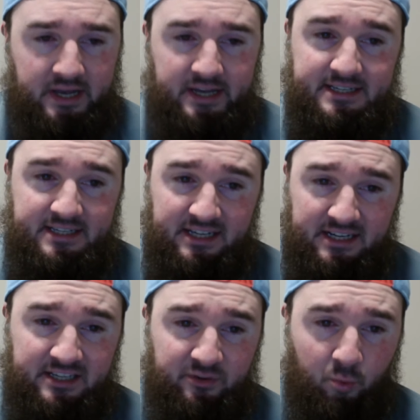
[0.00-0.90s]

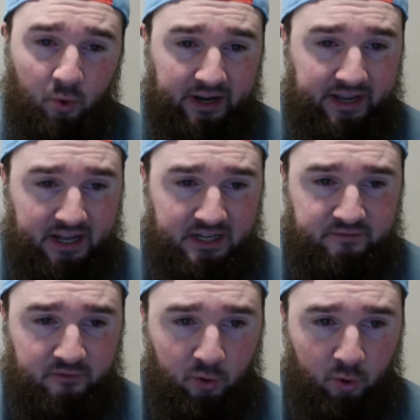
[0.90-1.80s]
6-1 against
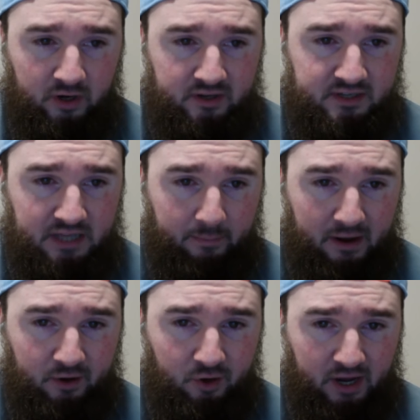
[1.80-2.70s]
Florida. So they've
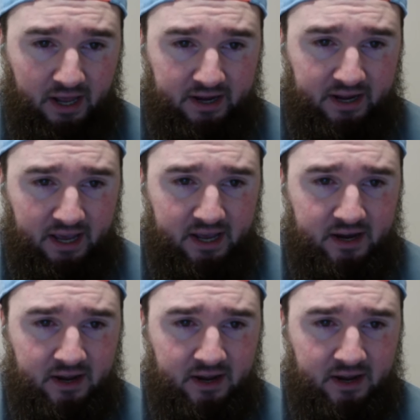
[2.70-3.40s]
been good head-to-head.